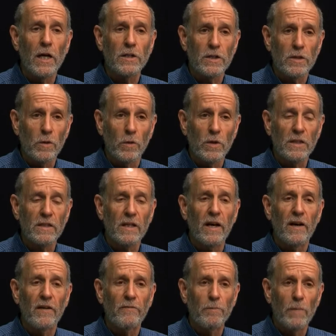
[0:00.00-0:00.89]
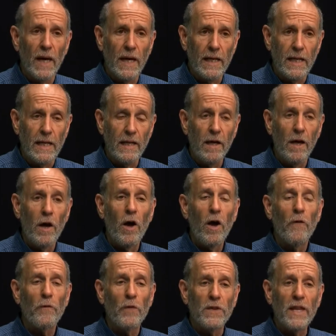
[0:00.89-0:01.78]
source of money
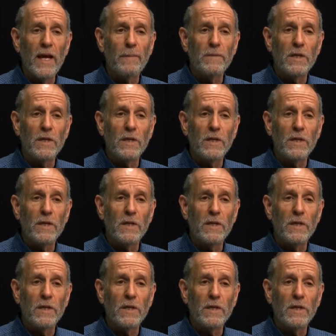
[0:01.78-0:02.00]
for them